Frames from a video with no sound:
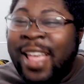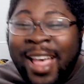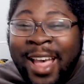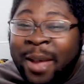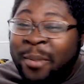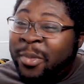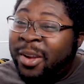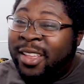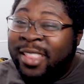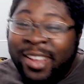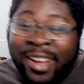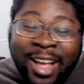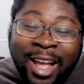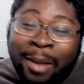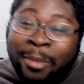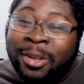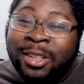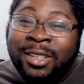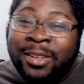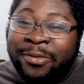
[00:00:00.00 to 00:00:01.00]
At me in the
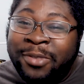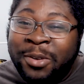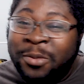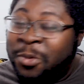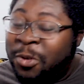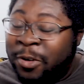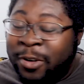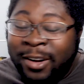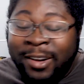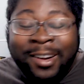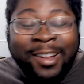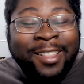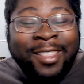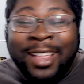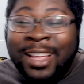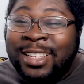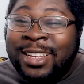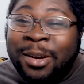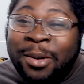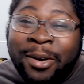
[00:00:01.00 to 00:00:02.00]
comments if you want.
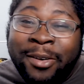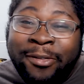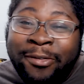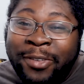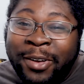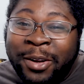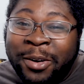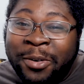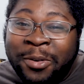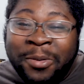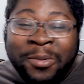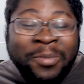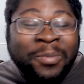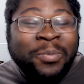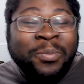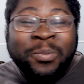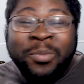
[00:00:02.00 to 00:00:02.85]
That's how I feel.